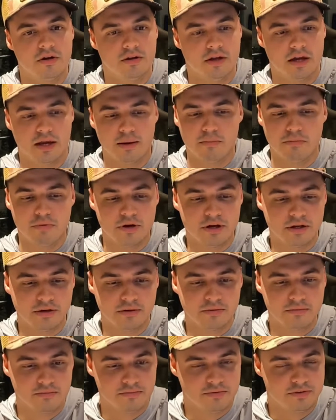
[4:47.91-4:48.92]
it can
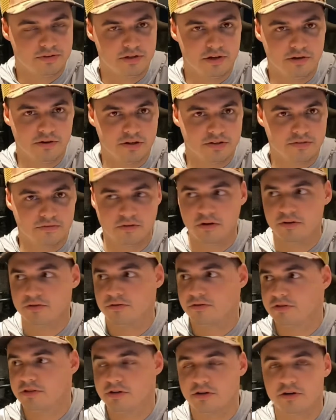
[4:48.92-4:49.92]
bring serious floods
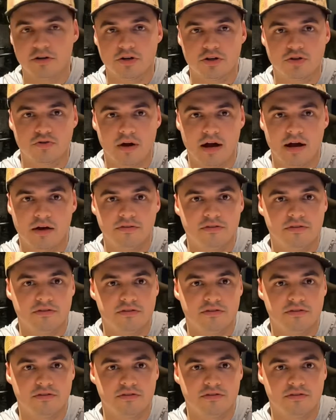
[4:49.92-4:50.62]
or serious droughts,